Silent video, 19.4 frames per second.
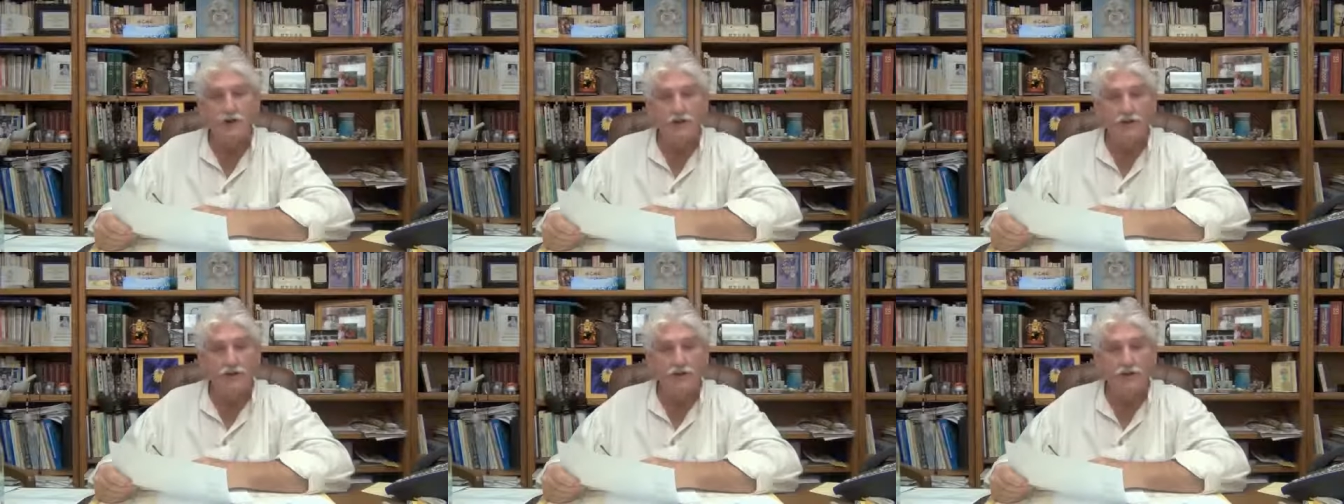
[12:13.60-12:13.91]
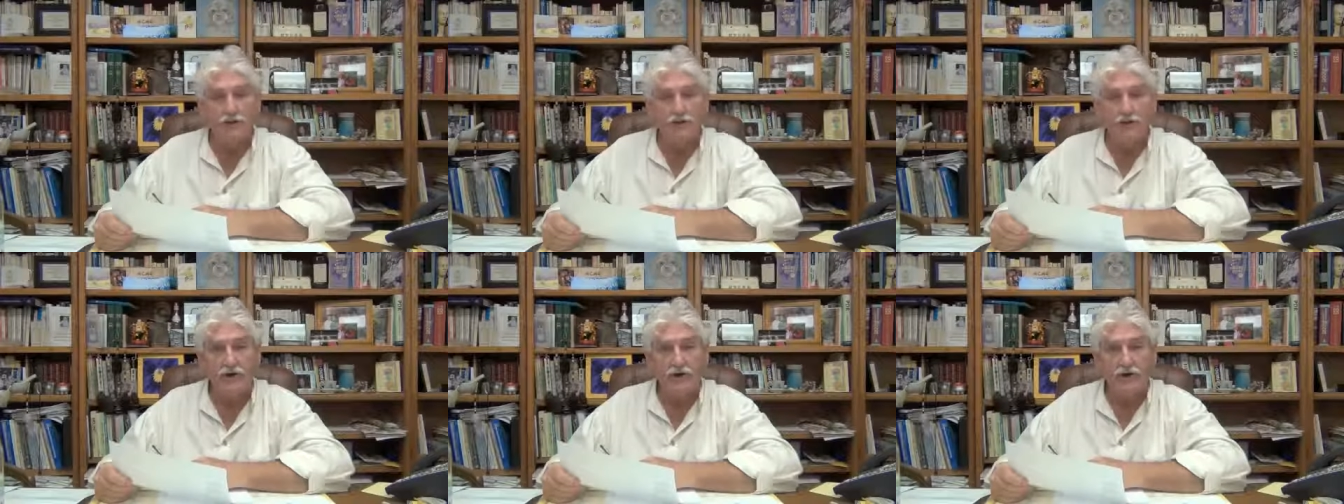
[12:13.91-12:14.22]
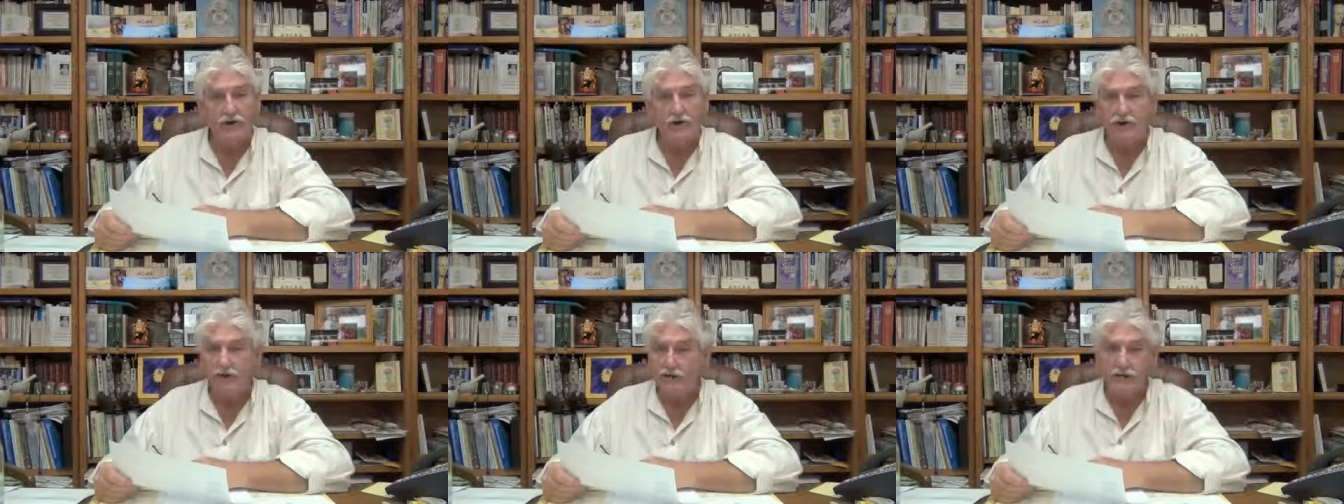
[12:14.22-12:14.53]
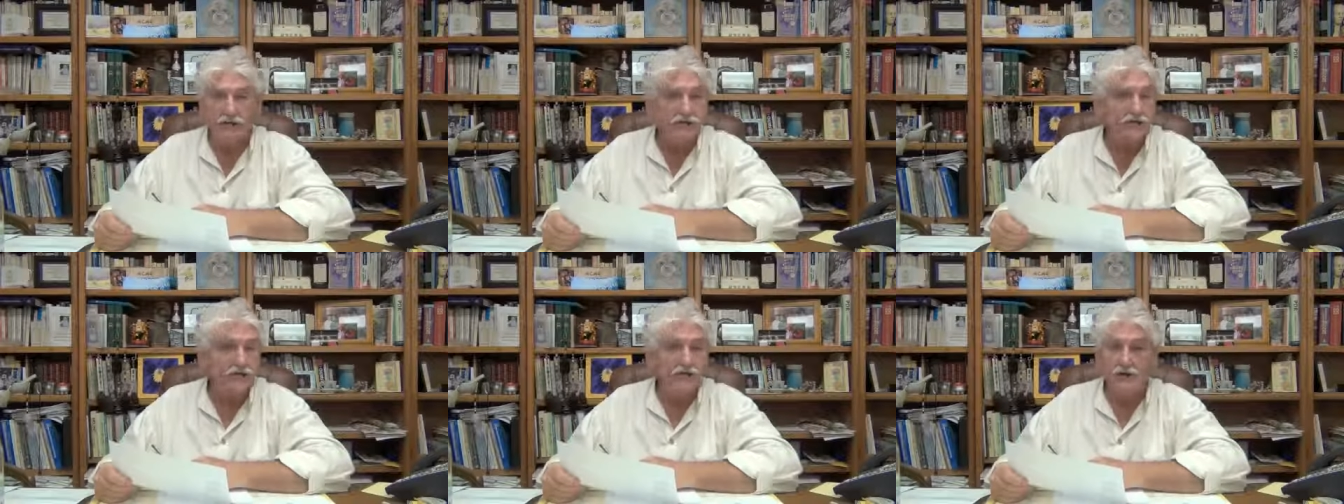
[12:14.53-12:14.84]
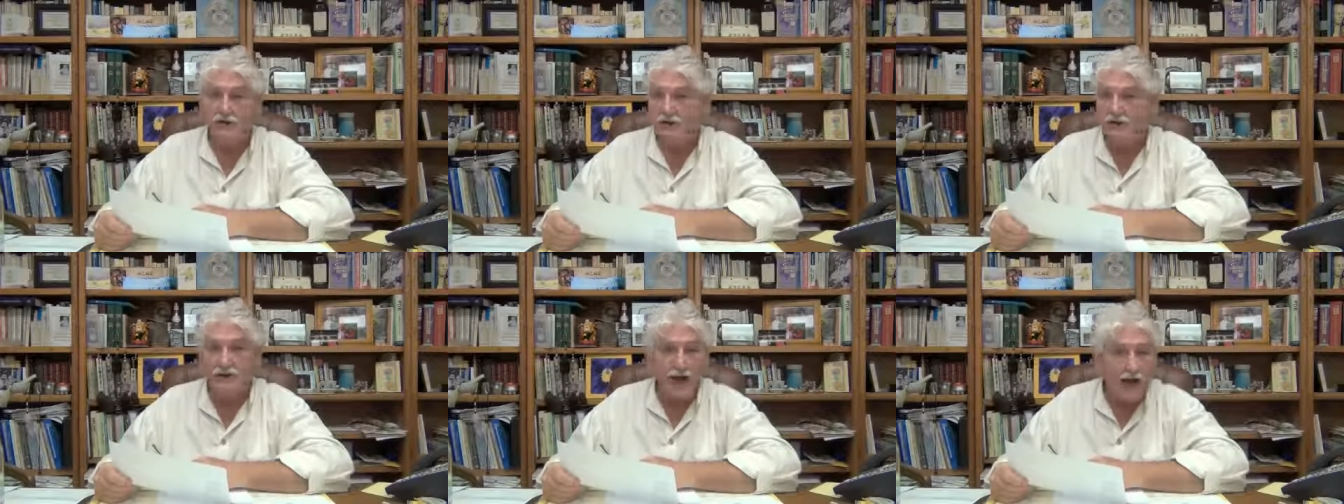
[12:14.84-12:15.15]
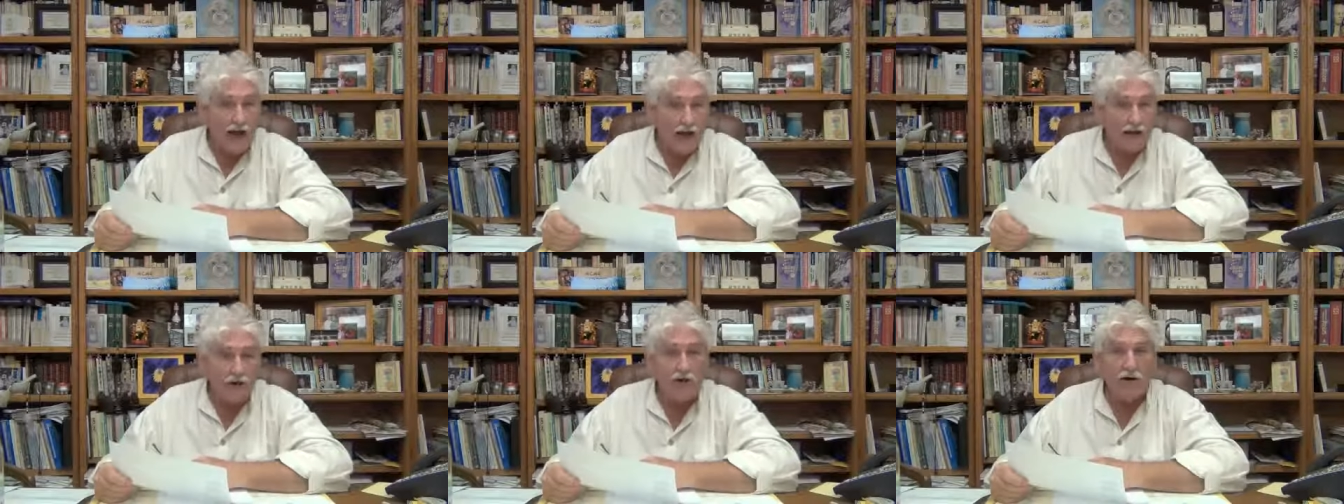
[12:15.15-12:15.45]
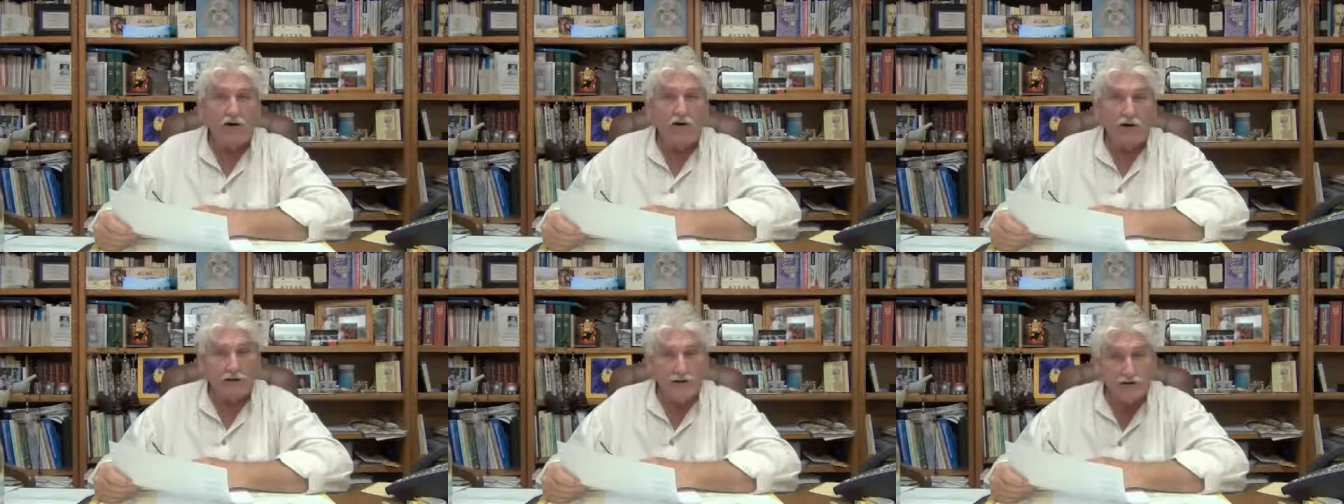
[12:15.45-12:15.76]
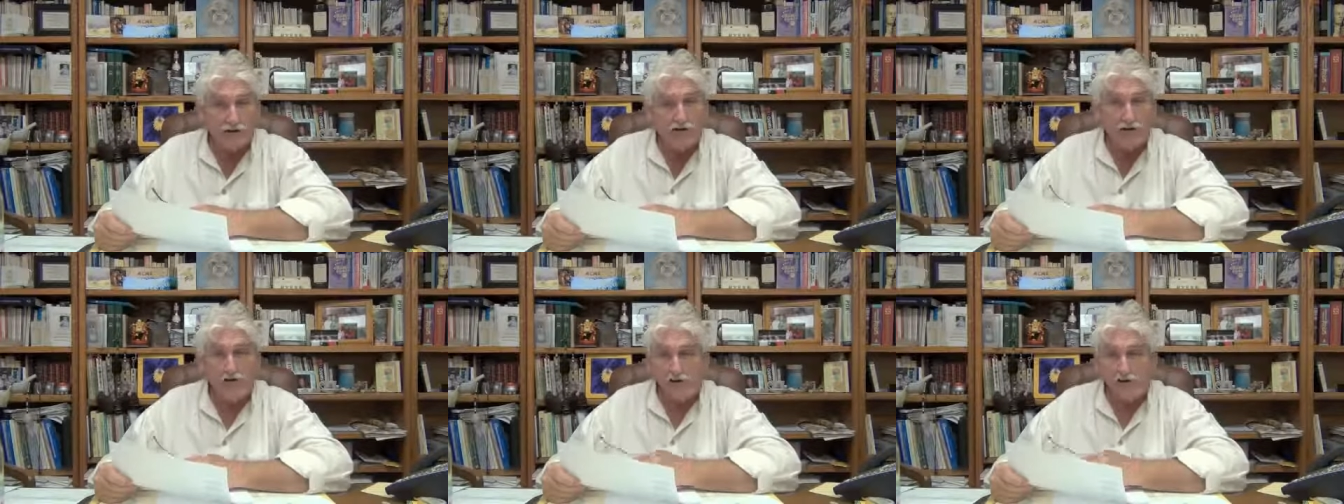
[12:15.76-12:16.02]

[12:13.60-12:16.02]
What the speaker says: aren't filtering. You can count on it.